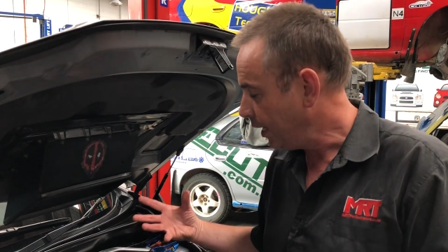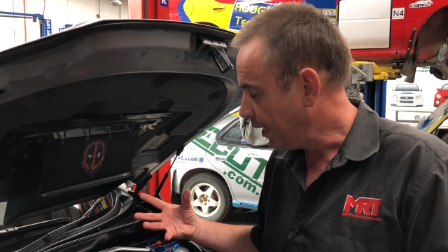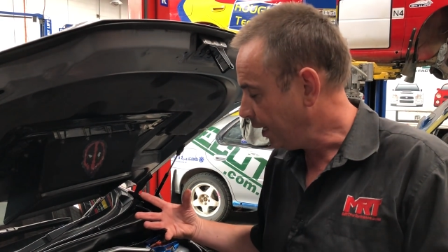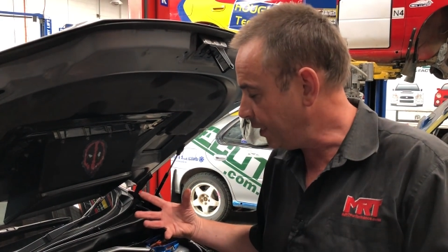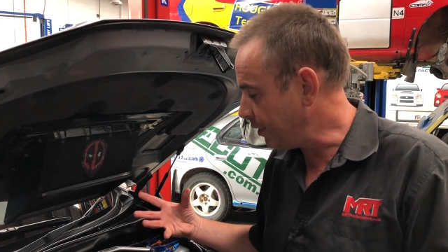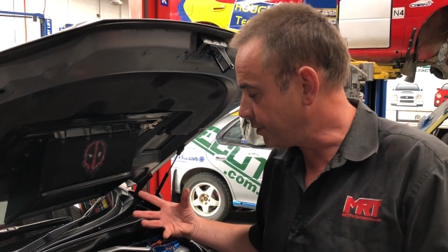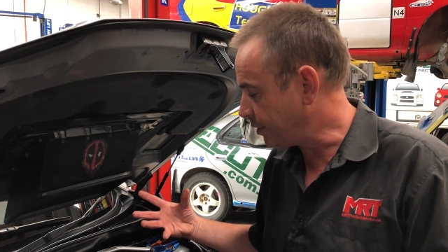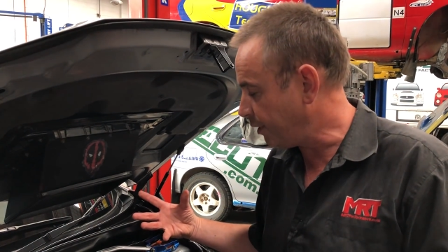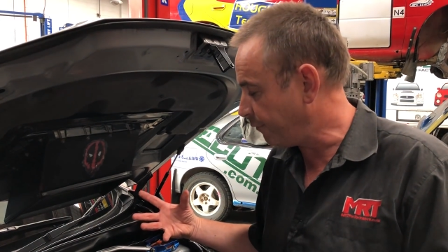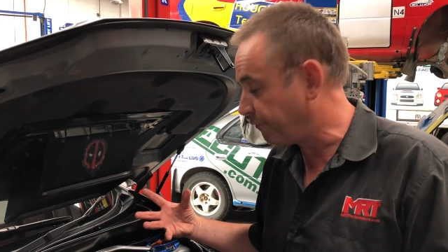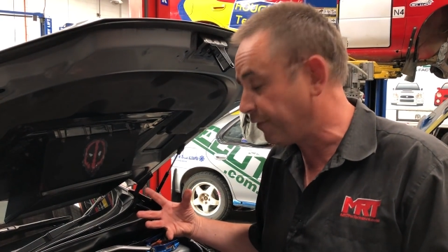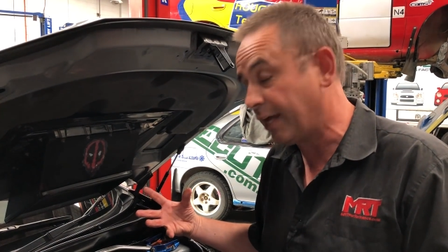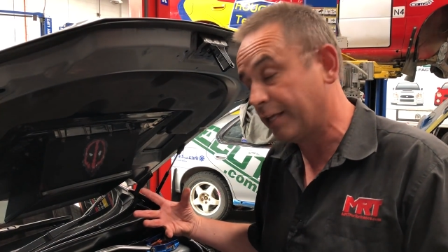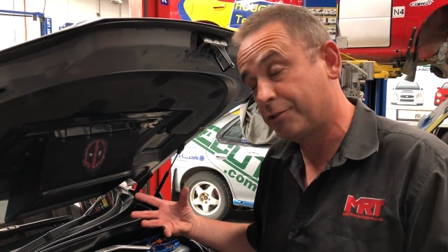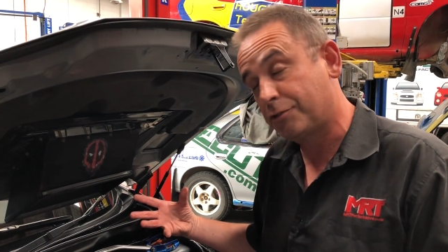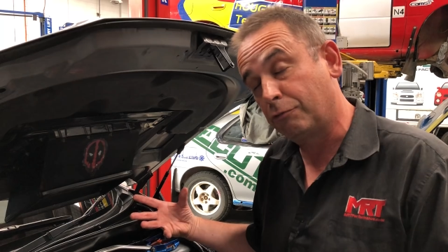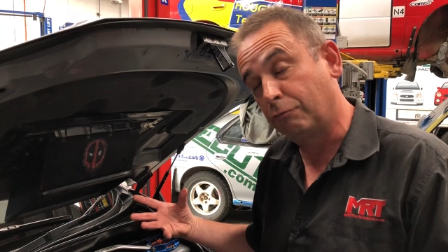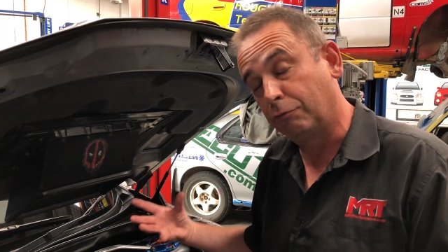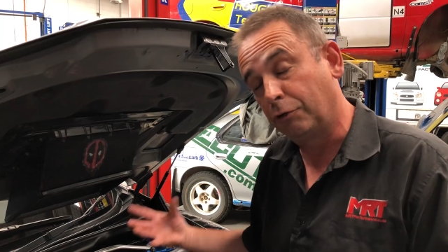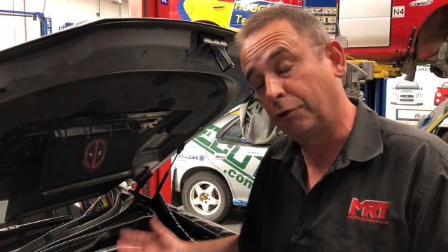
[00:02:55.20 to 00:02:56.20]
is if
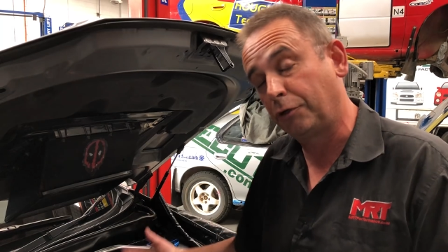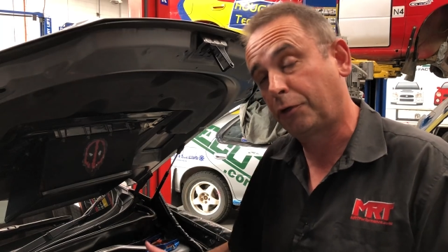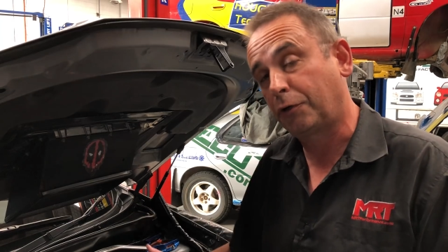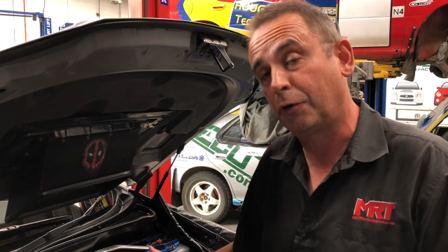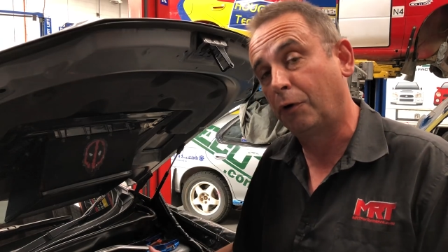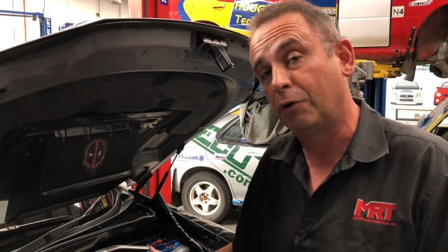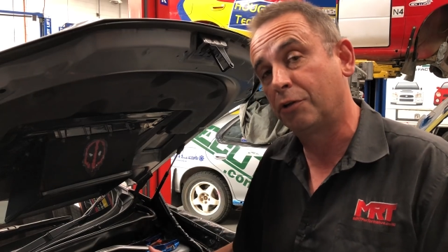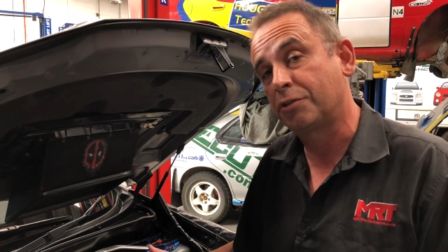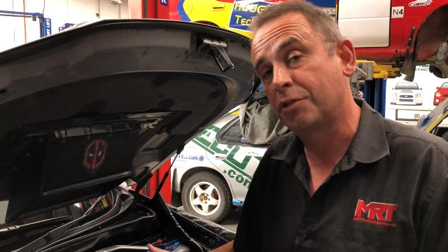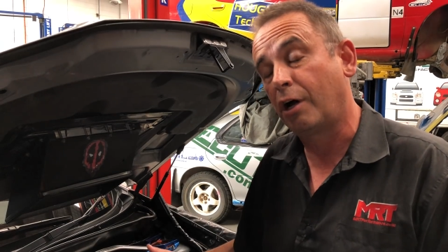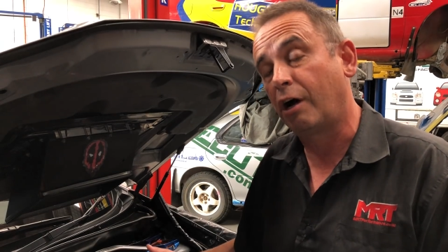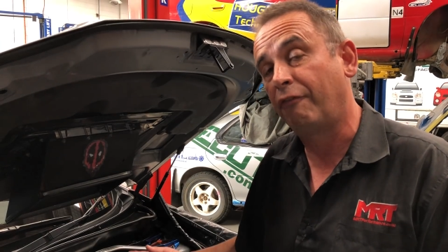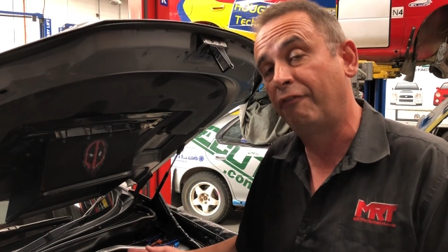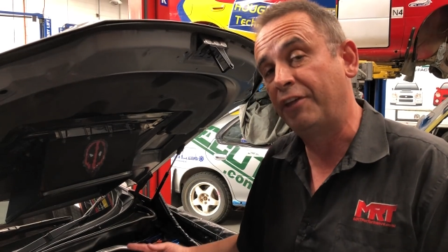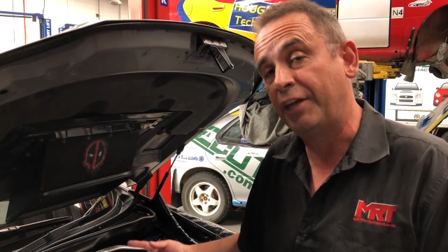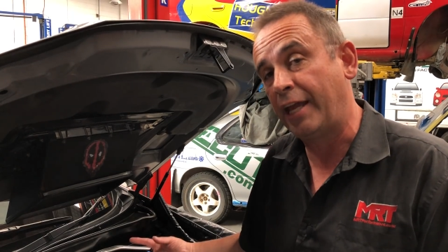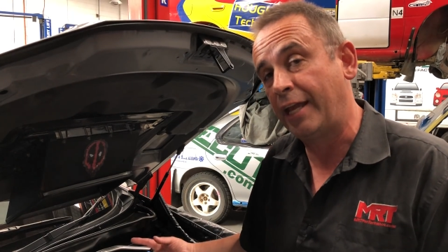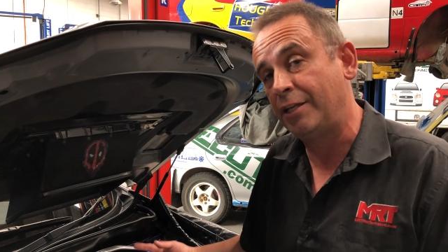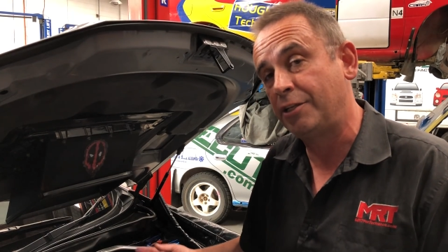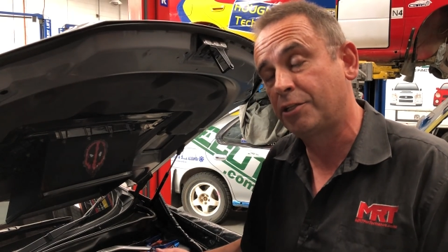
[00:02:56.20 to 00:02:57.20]
that's the root cause of
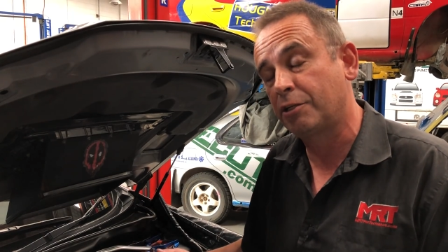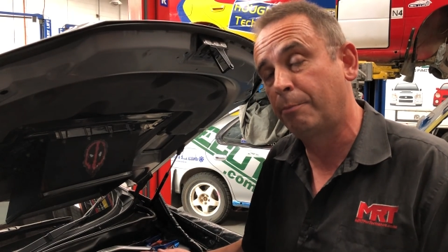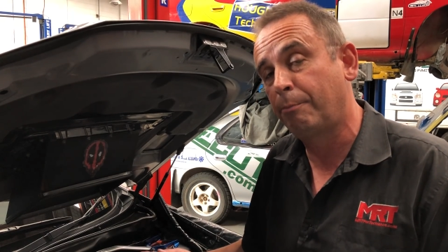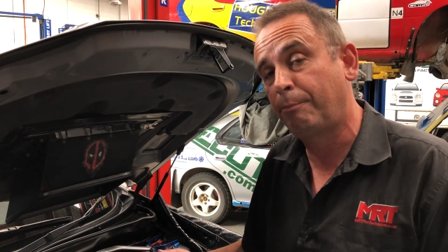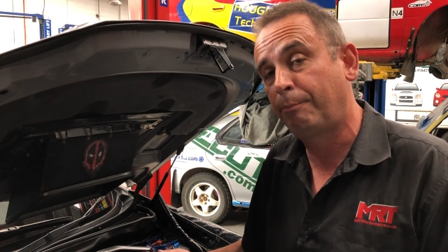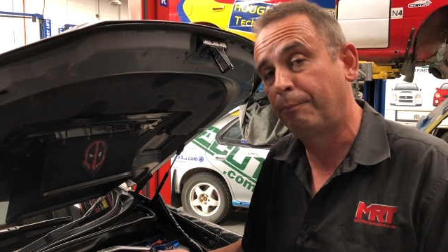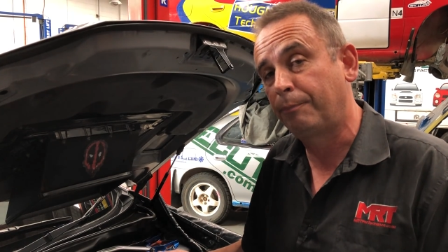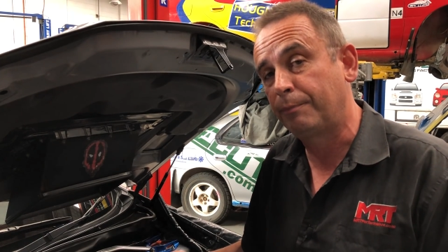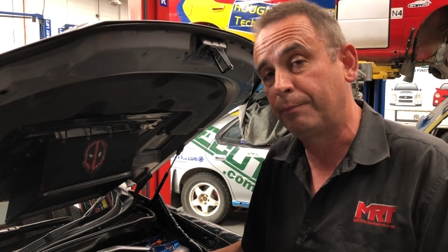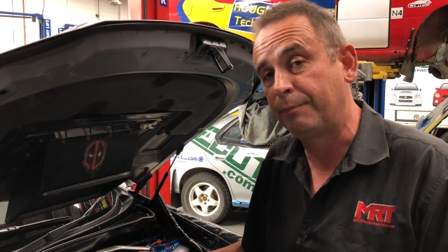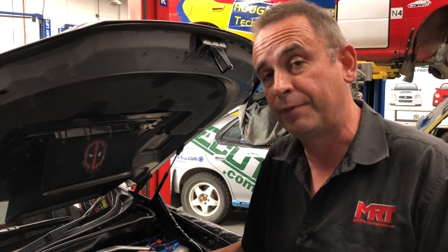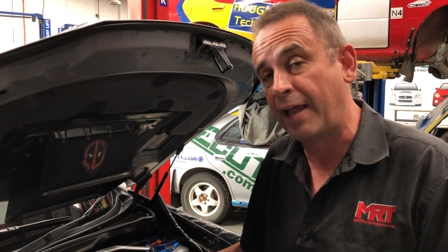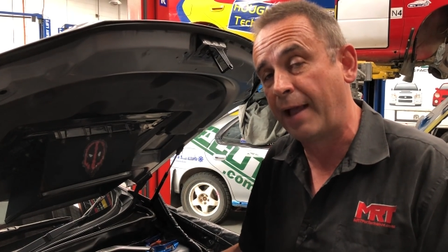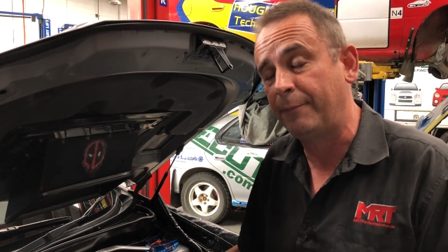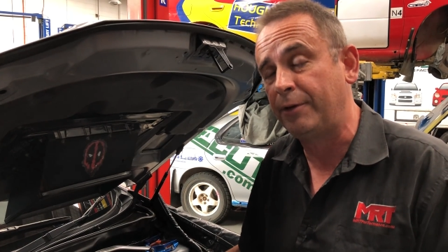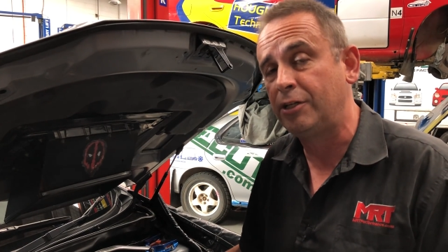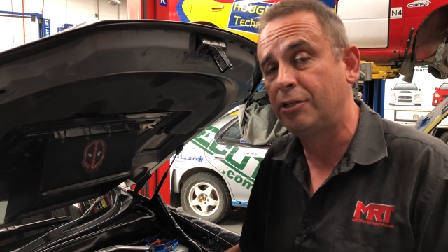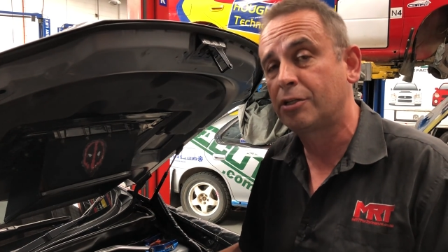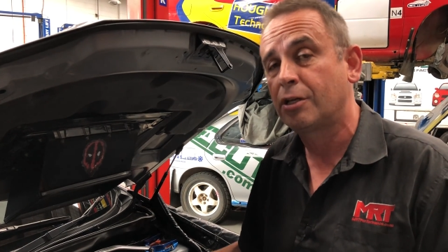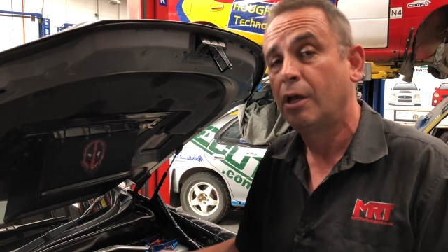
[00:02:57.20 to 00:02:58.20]
the engine
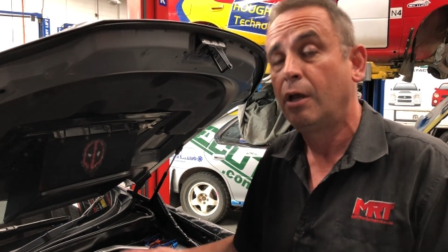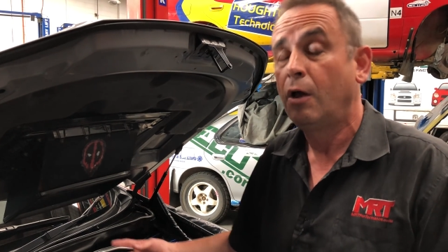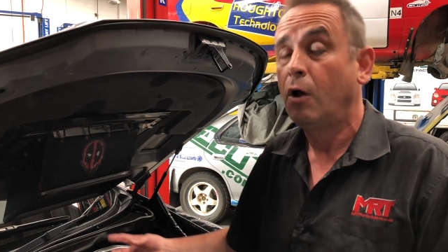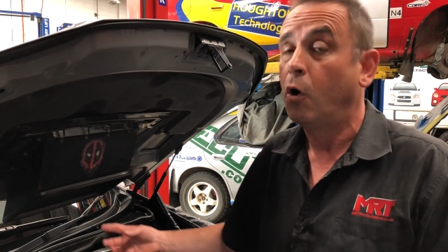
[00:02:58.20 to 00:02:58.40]
damage,